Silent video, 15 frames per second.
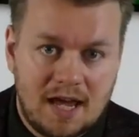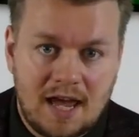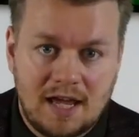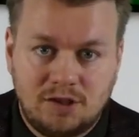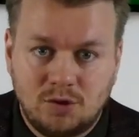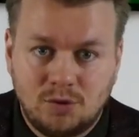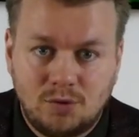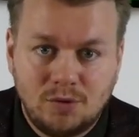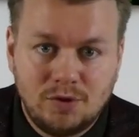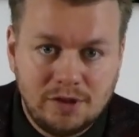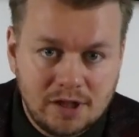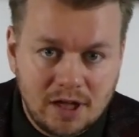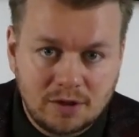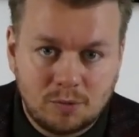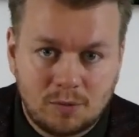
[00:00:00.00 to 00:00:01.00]
and you do
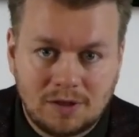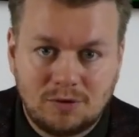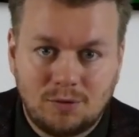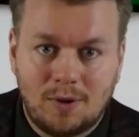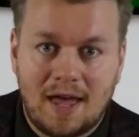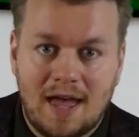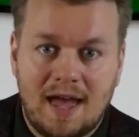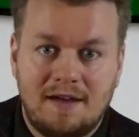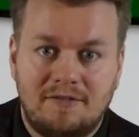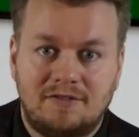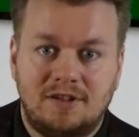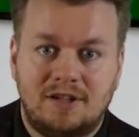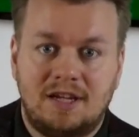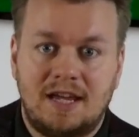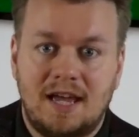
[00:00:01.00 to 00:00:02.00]
not want to
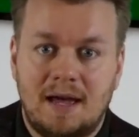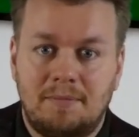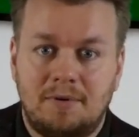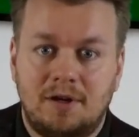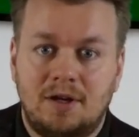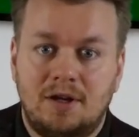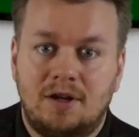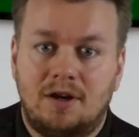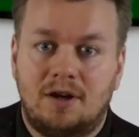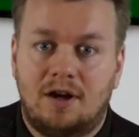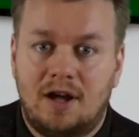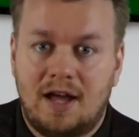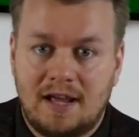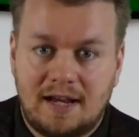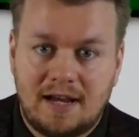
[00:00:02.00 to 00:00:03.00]
have the cap
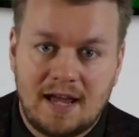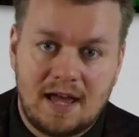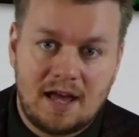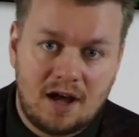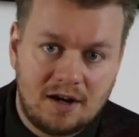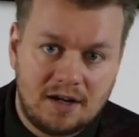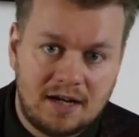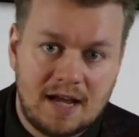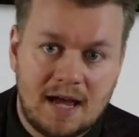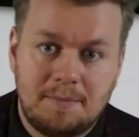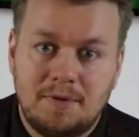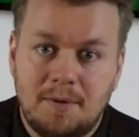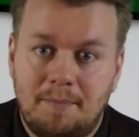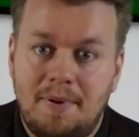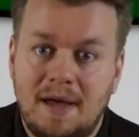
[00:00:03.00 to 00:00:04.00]
and
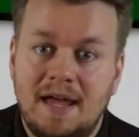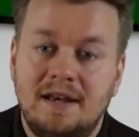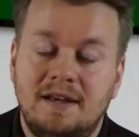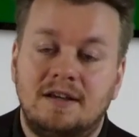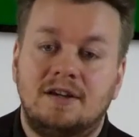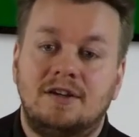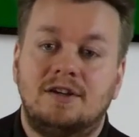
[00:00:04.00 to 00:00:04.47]
uncap the pen